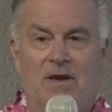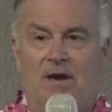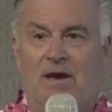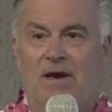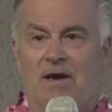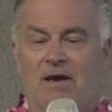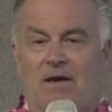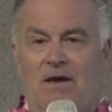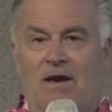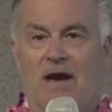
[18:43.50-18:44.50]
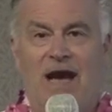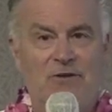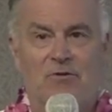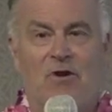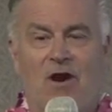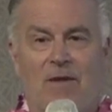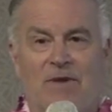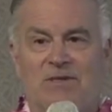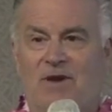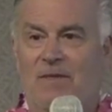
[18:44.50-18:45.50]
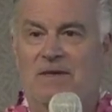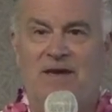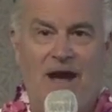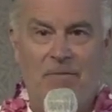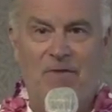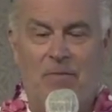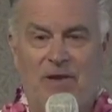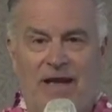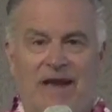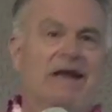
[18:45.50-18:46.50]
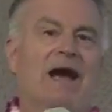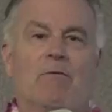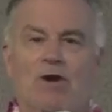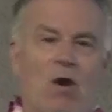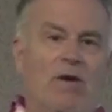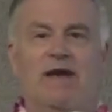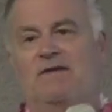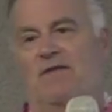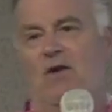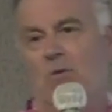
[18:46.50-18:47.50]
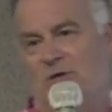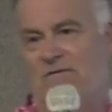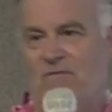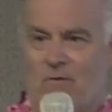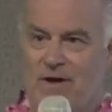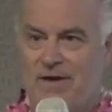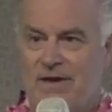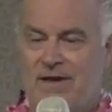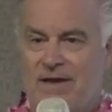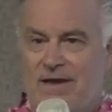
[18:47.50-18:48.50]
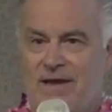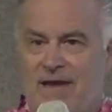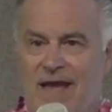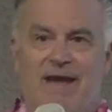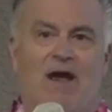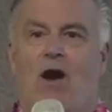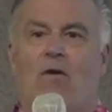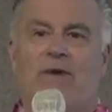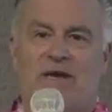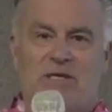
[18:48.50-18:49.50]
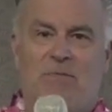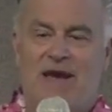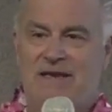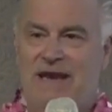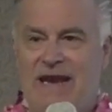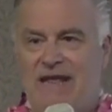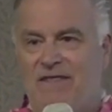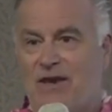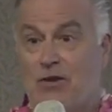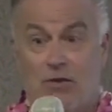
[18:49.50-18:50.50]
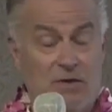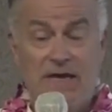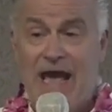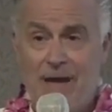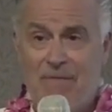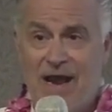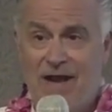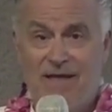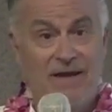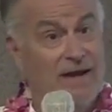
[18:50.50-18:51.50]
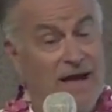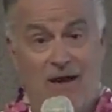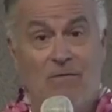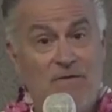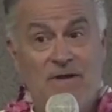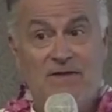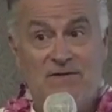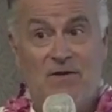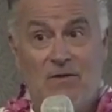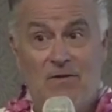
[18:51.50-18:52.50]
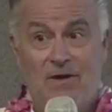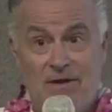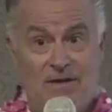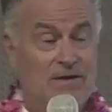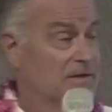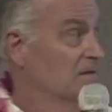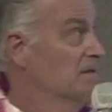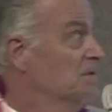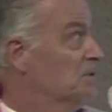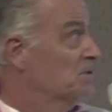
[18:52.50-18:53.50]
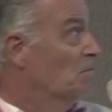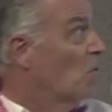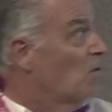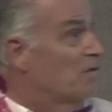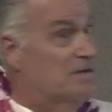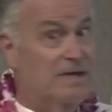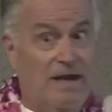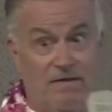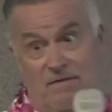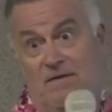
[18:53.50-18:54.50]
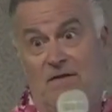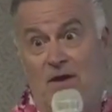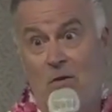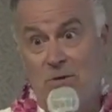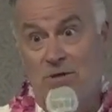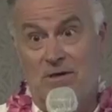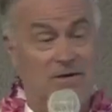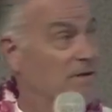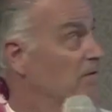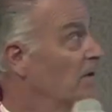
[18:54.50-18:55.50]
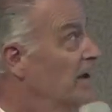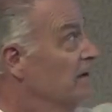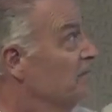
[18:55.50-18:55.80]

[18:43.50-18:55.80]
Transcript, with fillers: uh, uh, hydrocarbons on the top of the planet. Now we're going into the ocean for it. And are we expecting anything good to happen out of that? I don't think so. Just more death to the ocean, right?